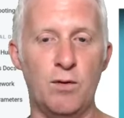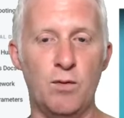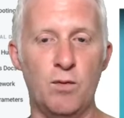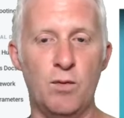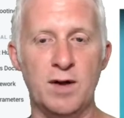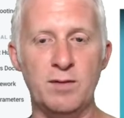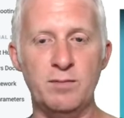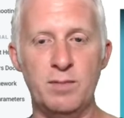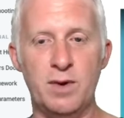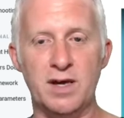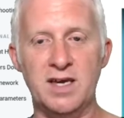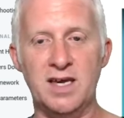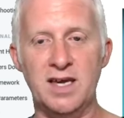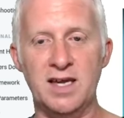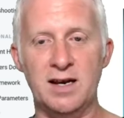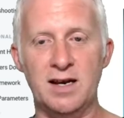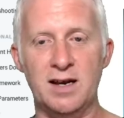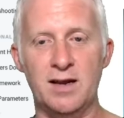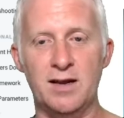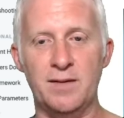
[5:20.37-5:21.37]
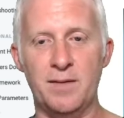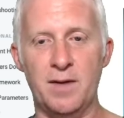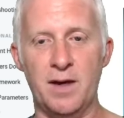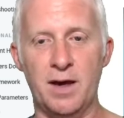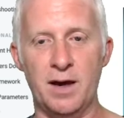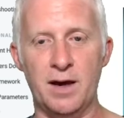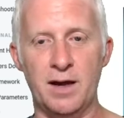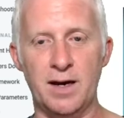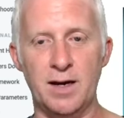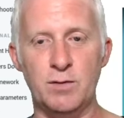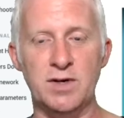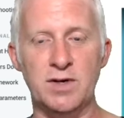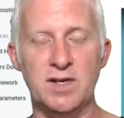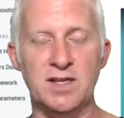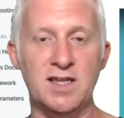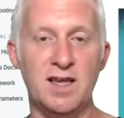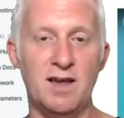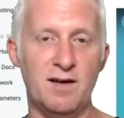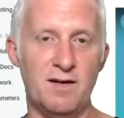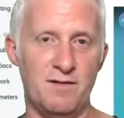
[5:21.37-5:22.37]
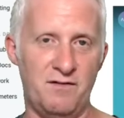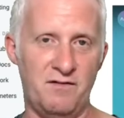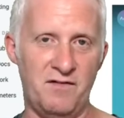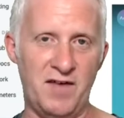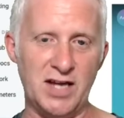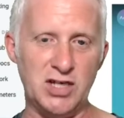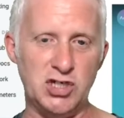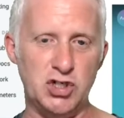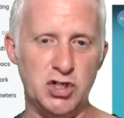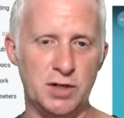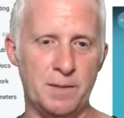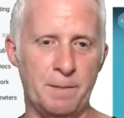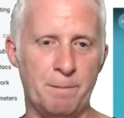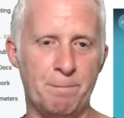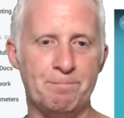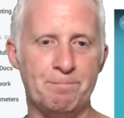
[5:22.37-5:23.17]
one blocking liquidity fashion.